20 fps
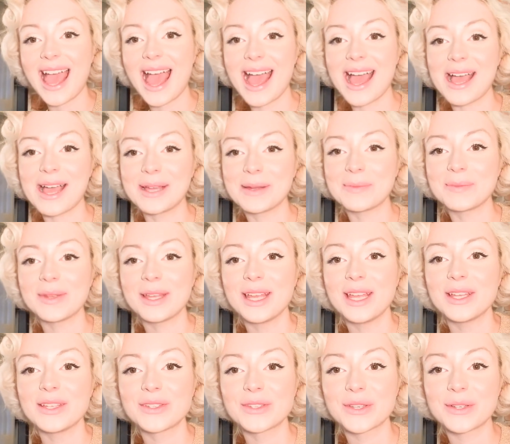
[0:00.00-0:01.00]

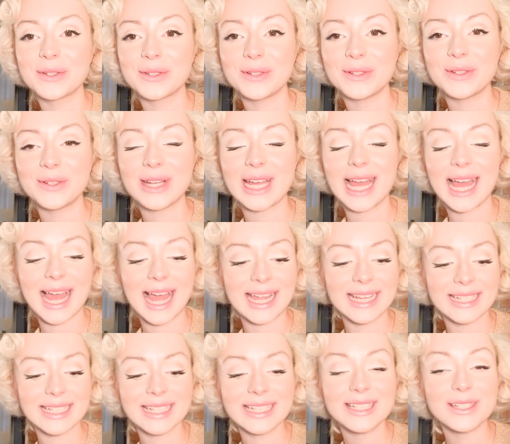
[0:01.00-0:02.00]
So
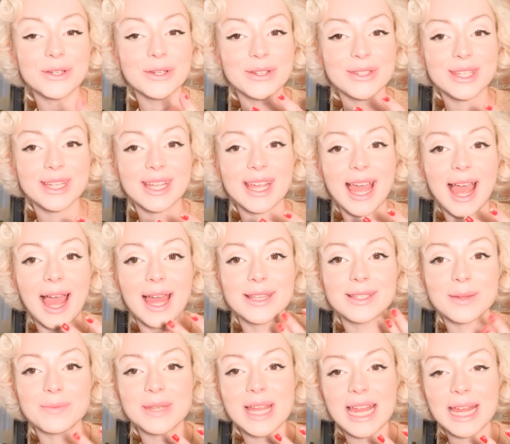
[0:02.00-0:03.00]
I did use it,
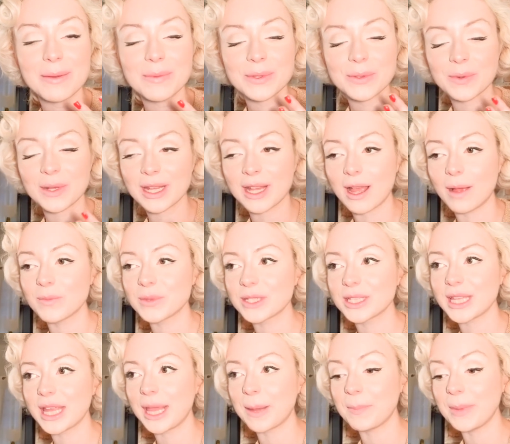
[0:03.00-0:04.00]
and sometimes when it comes
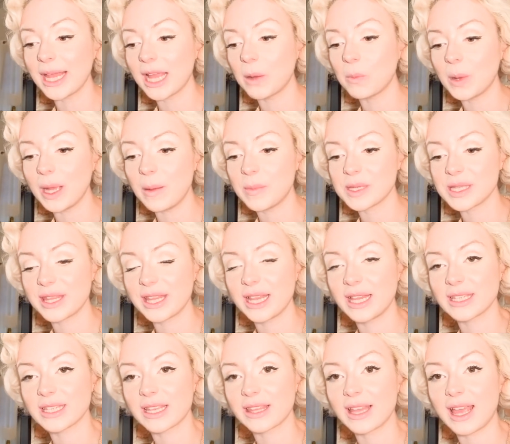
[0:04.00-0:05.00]
to like makeup wipes and
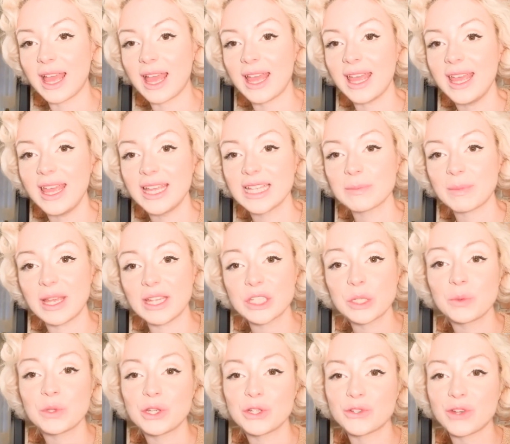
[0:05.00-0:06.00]
things like that,
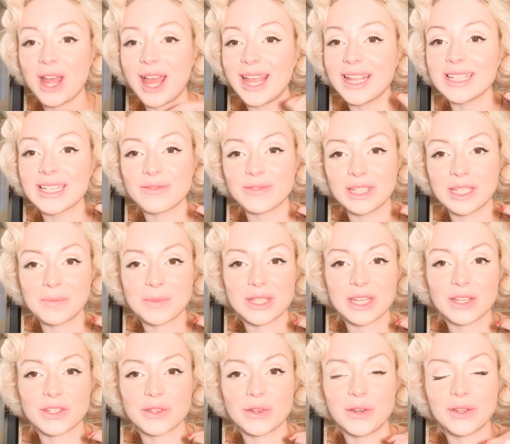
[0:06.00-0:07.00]
especially when you're trying different
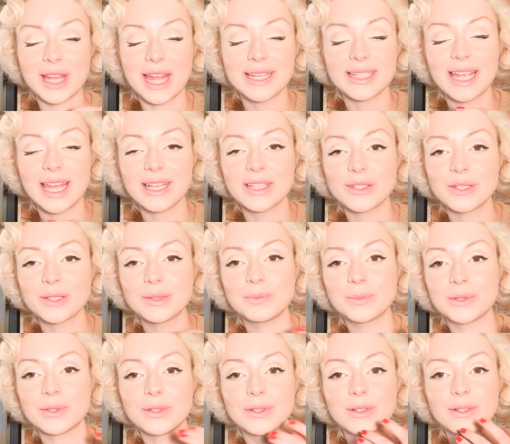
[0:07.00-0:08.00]
lipsticks on, I tend to
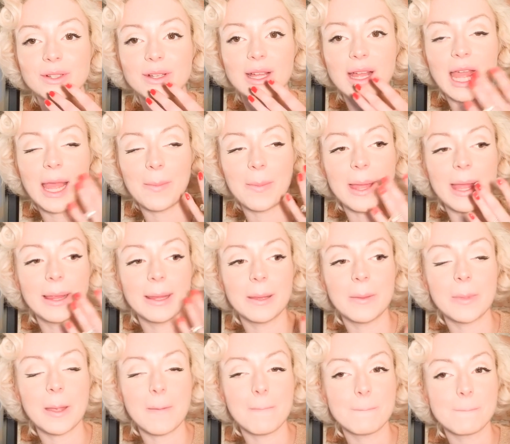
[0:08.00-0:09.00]
put a
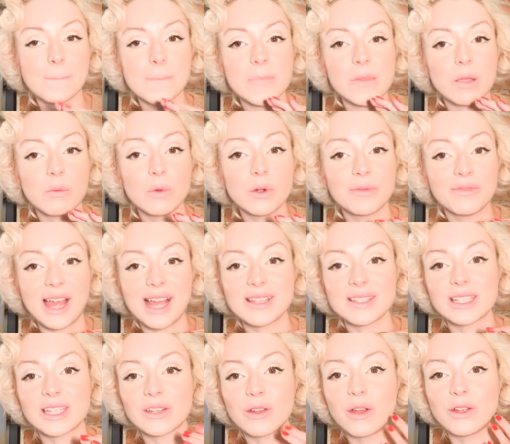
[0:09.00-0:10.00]
little bit more
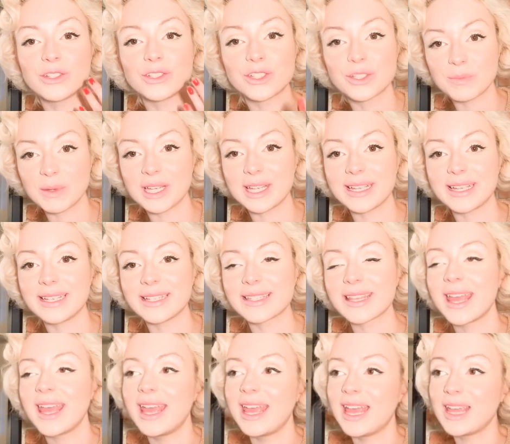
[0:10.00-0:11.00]
Vaseline on, just
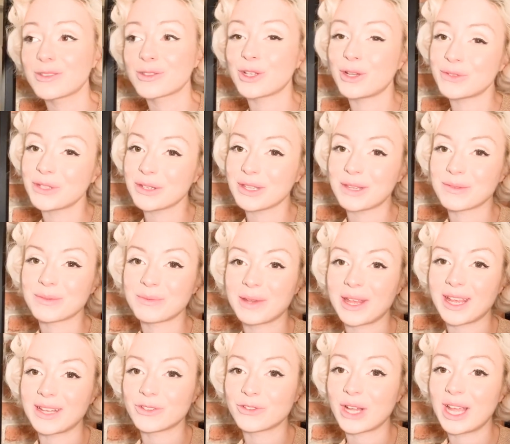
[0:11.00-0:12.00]
because it stops your lips
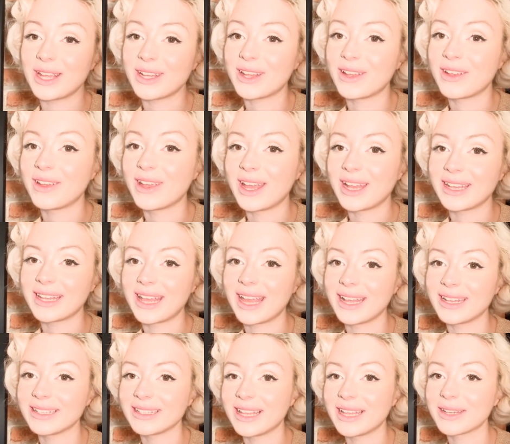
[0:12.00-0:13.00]
from getting dried out and
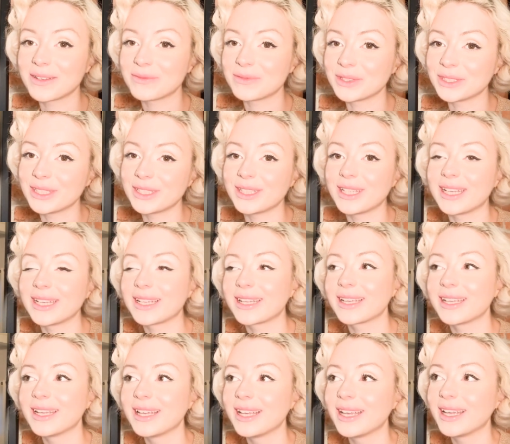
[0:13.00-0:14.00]
getting like feeling like,
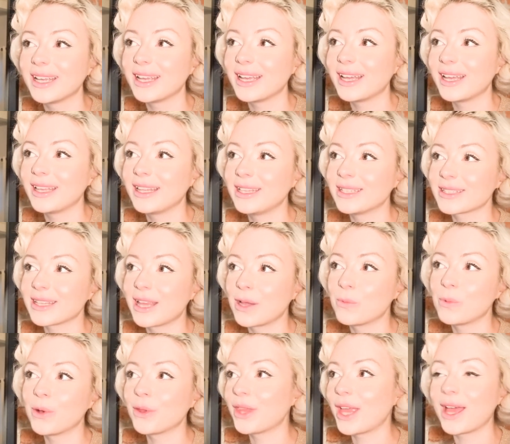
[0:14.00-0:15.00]
it's
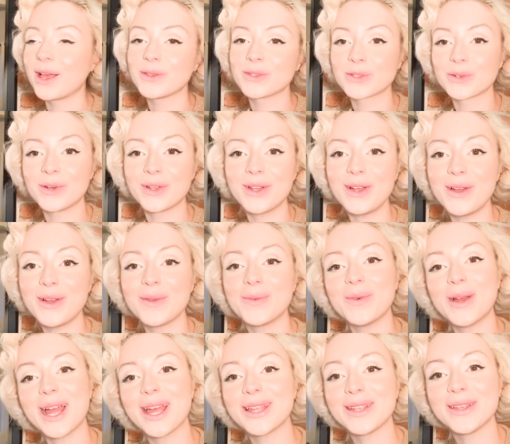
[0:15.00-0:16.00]
like, what the hell's going on?
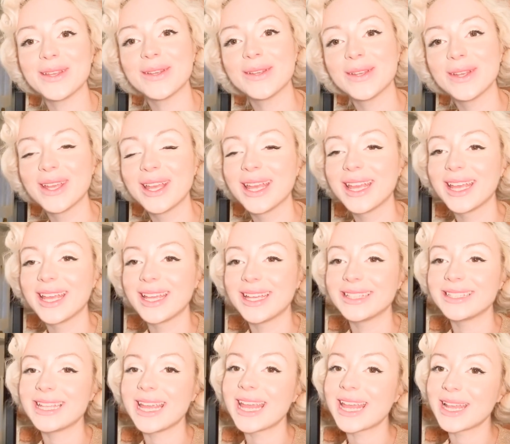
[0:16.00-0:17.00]
Why are you
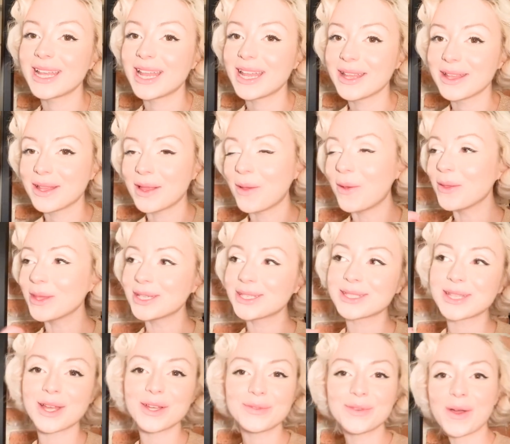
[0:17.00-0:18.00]
taking all this
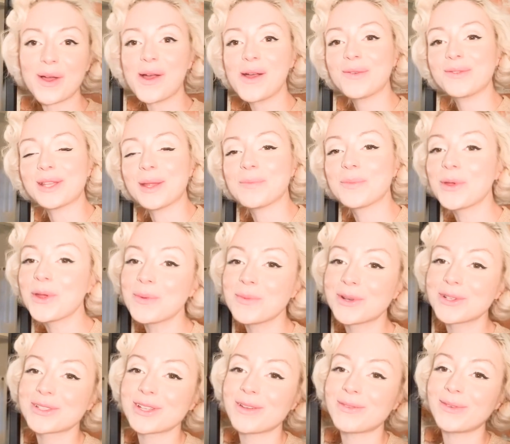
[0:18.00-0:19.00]
stuff off and then putting
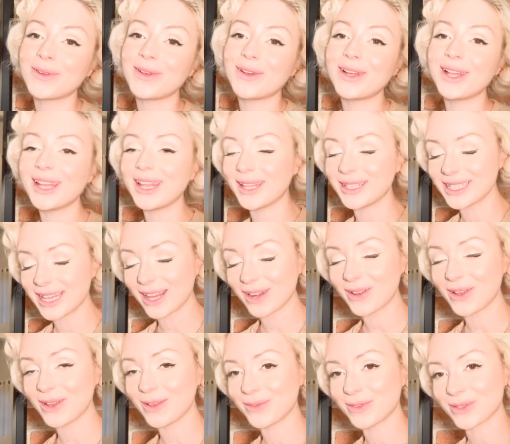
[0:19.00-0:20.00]
more stuff on and then
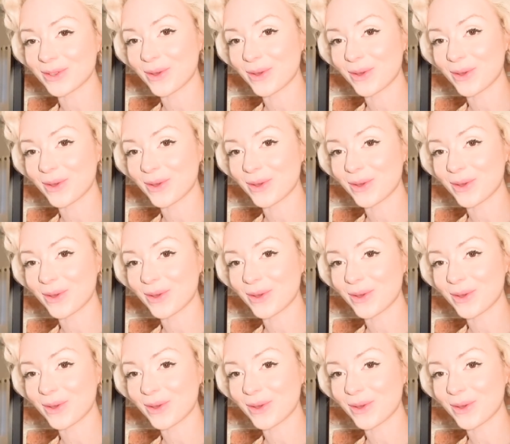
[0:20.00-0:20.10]
taking it off?